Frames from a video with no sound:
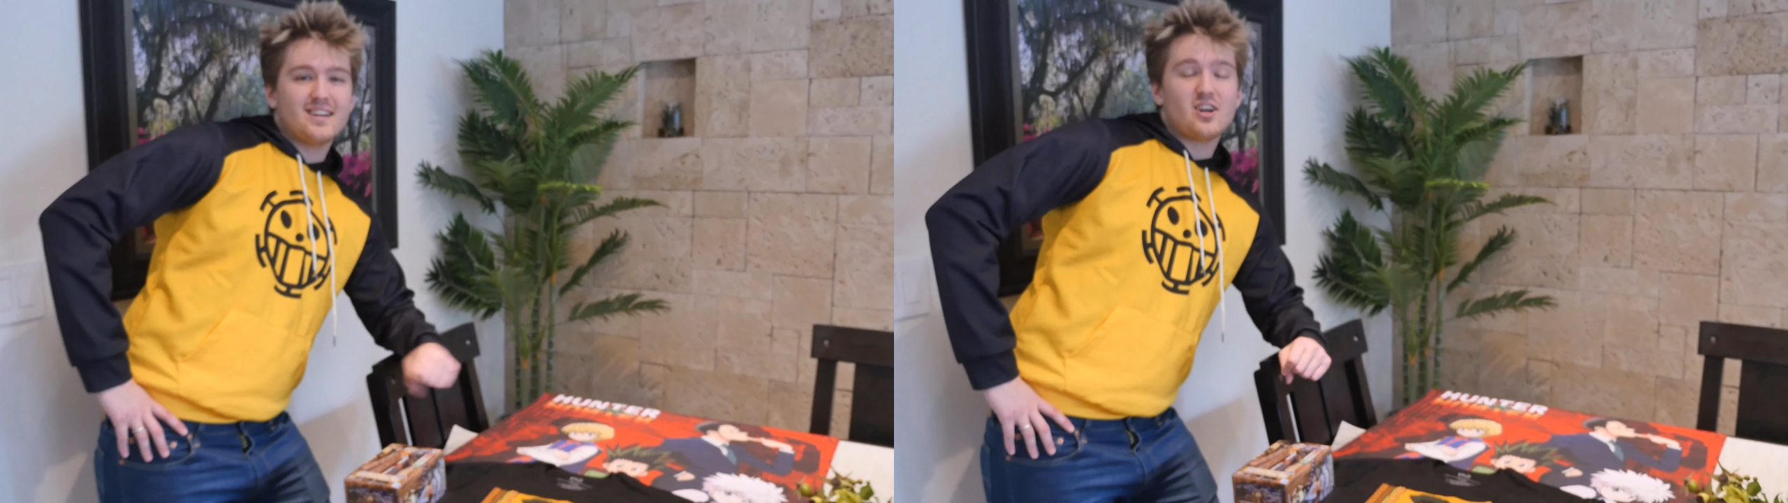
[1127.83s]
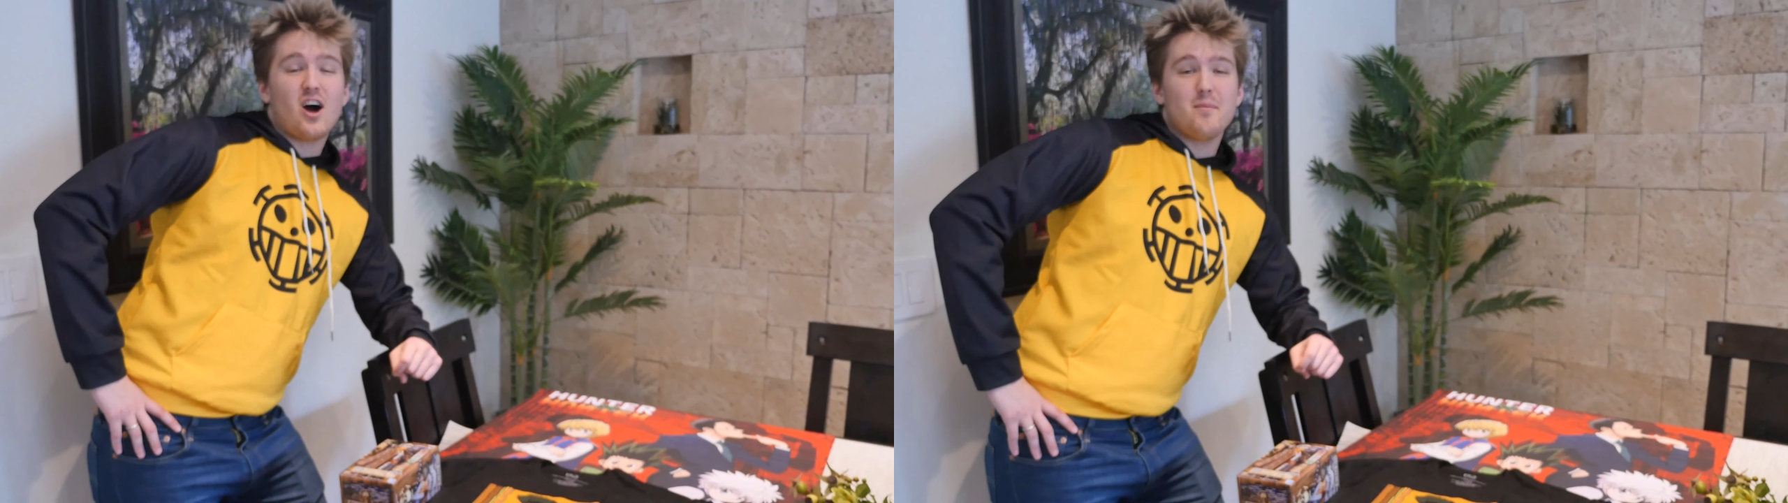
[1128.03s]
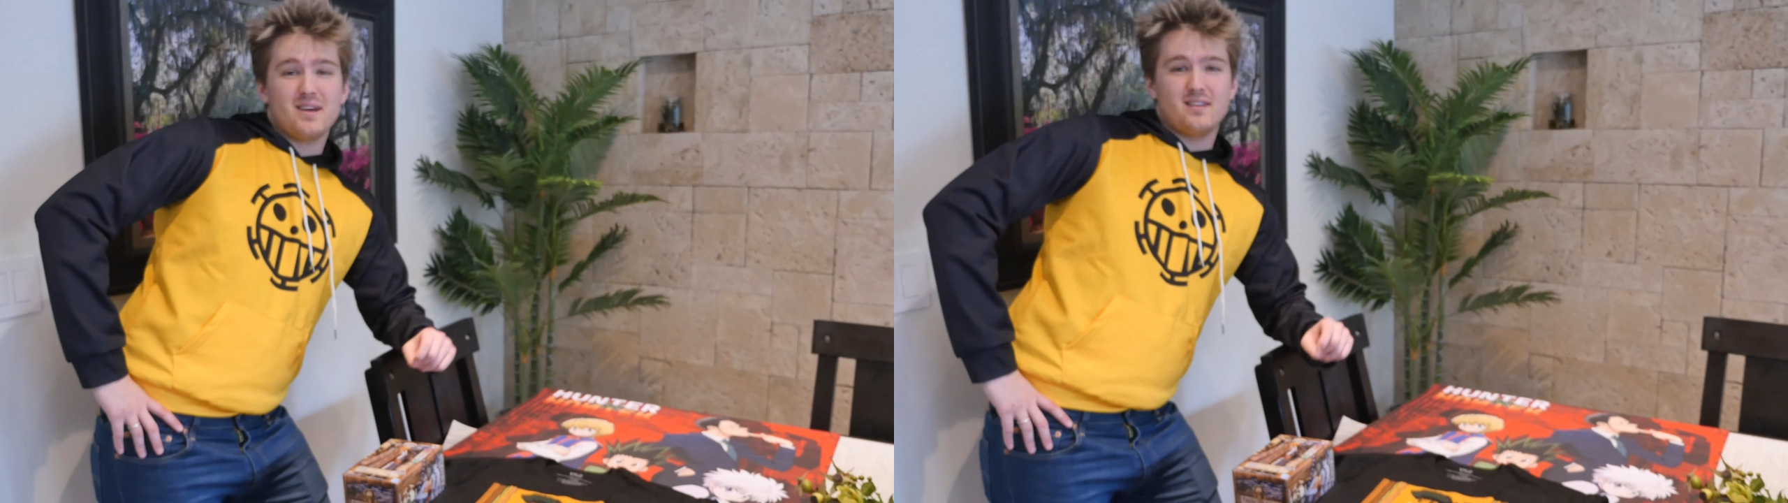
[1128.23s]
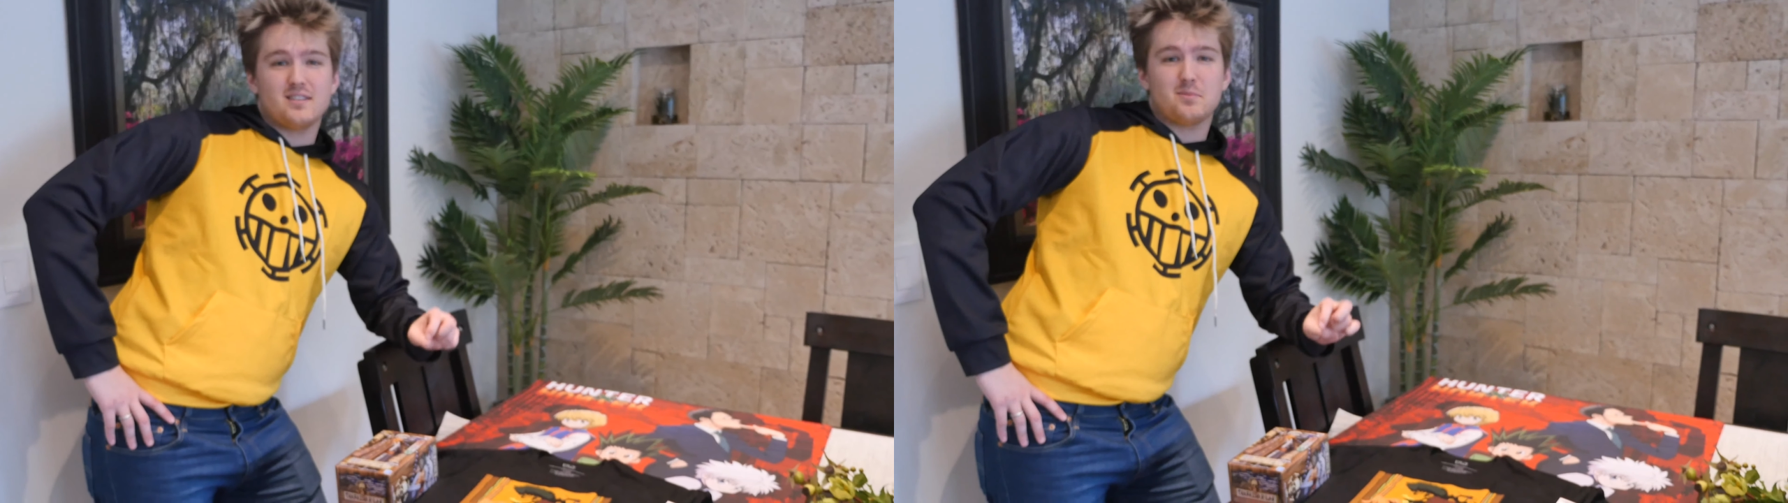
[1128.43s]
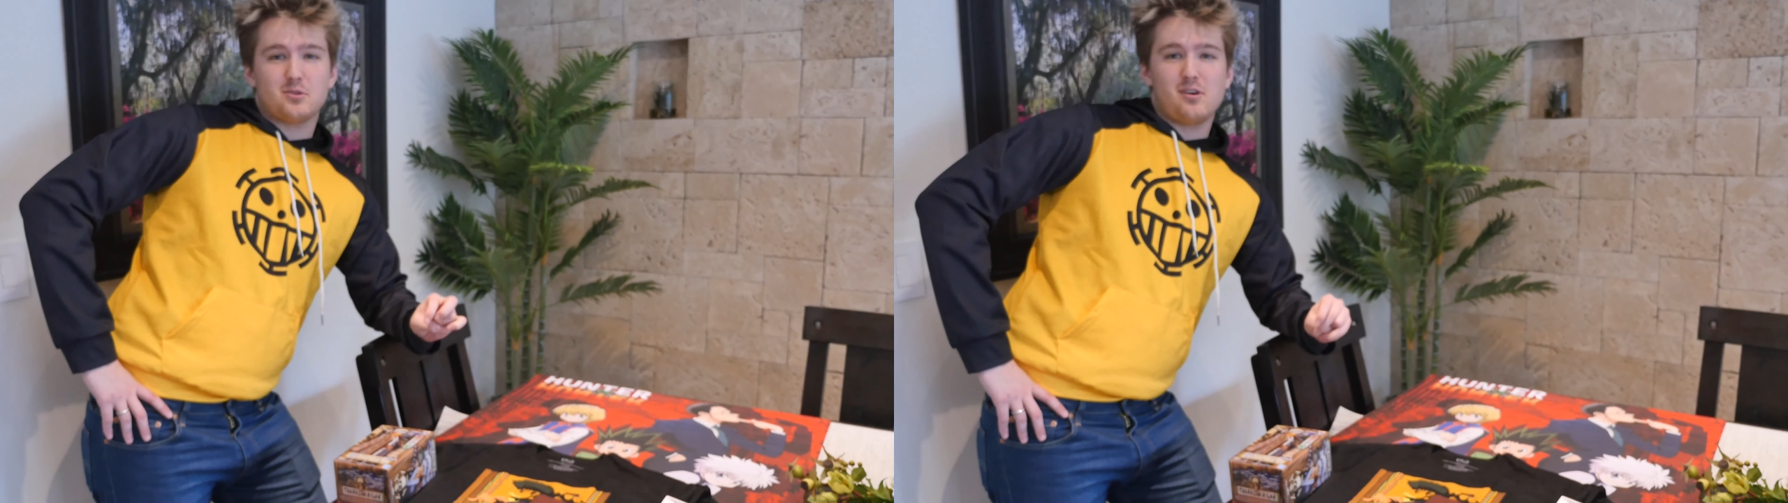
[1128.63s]
and comment and
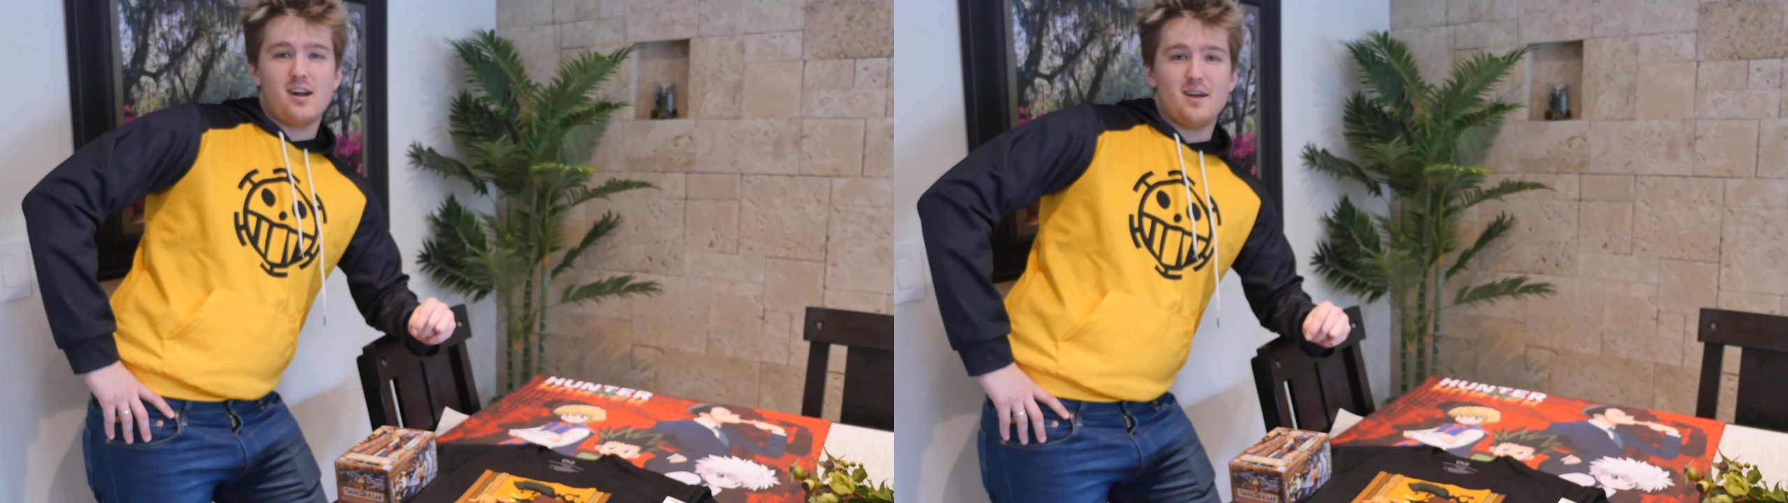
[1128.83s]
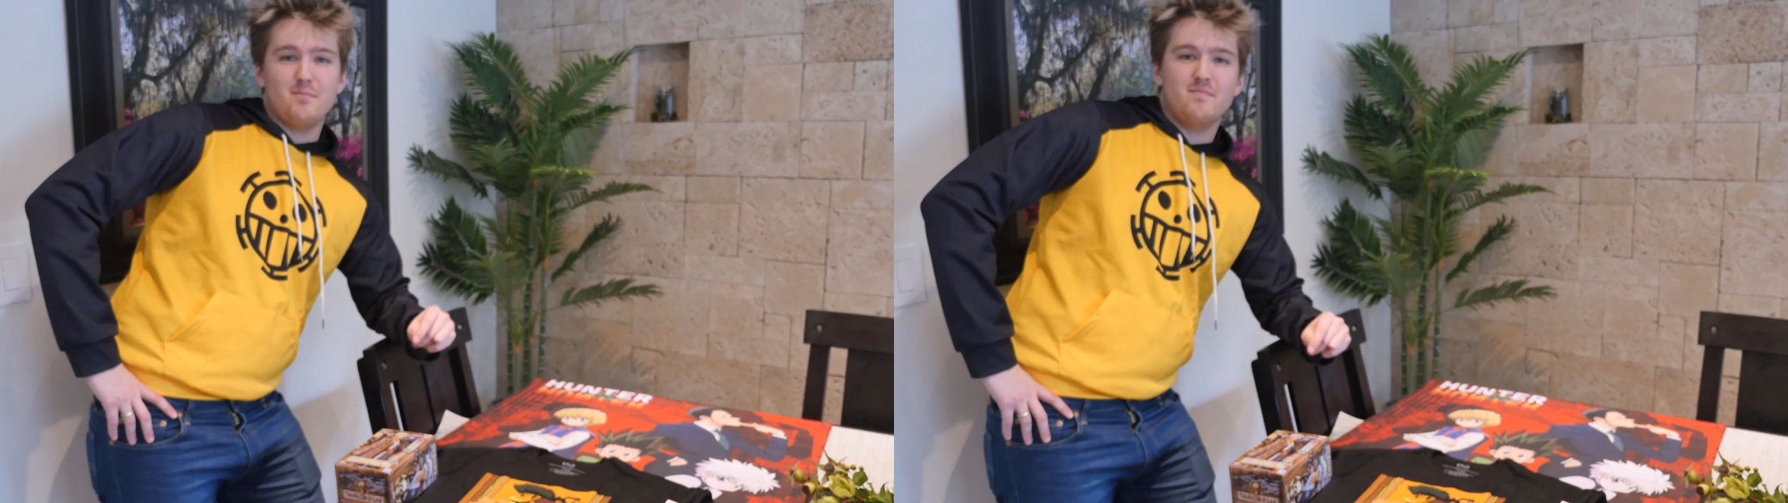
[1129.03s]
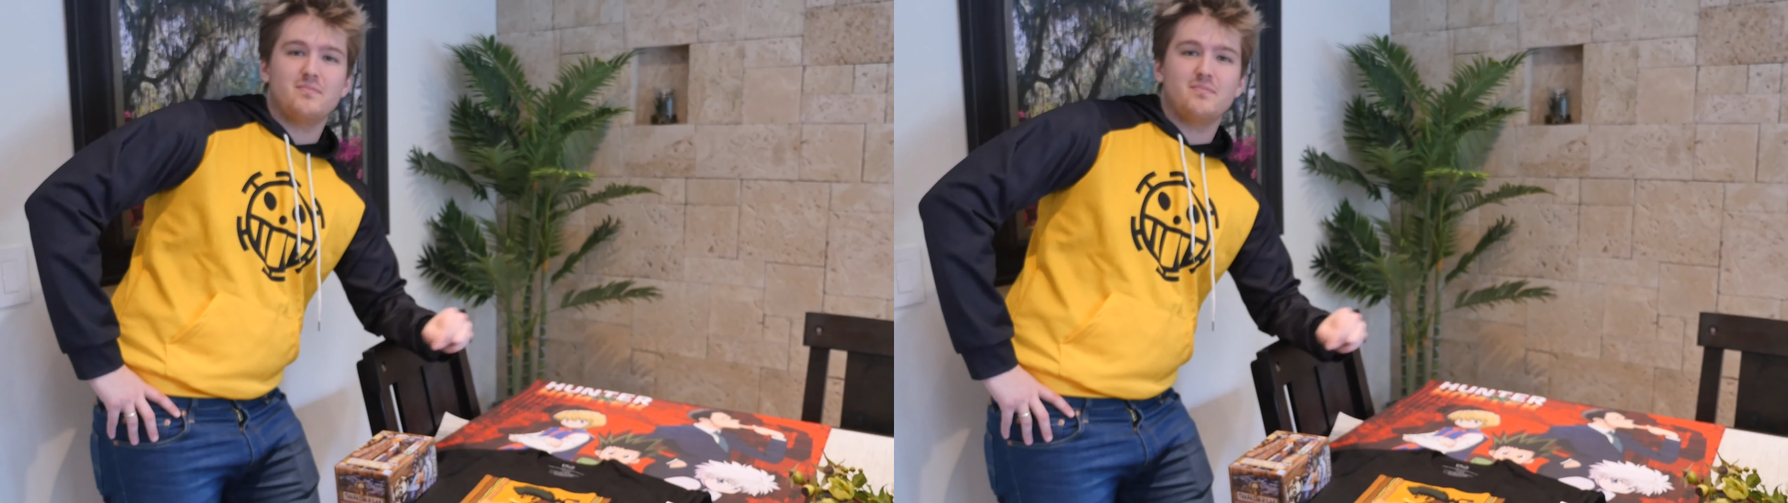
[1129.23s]
subscribe.